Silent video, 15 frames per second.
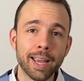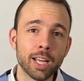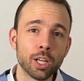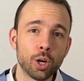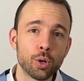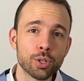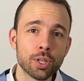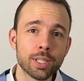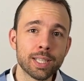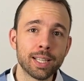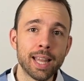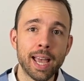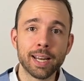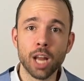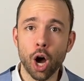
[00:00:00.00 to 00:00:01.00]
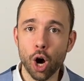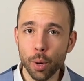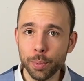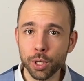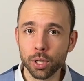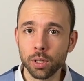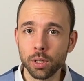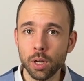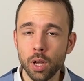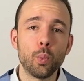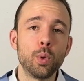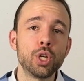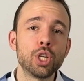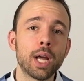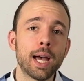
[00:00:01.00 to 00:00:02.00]
can also select the option
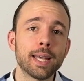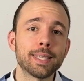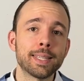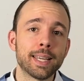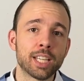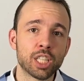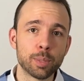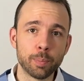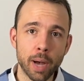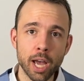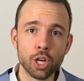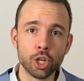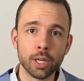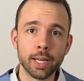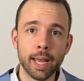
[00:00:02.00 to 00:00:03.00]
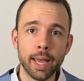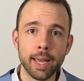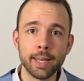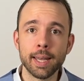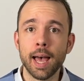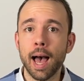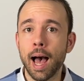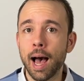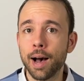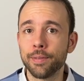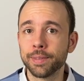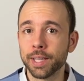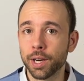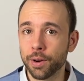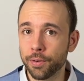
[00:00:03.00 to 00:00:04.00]
which has expiry date
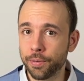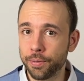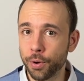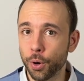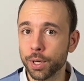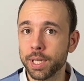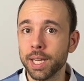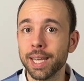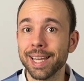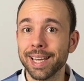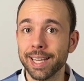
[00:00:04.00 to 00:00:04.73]
after 30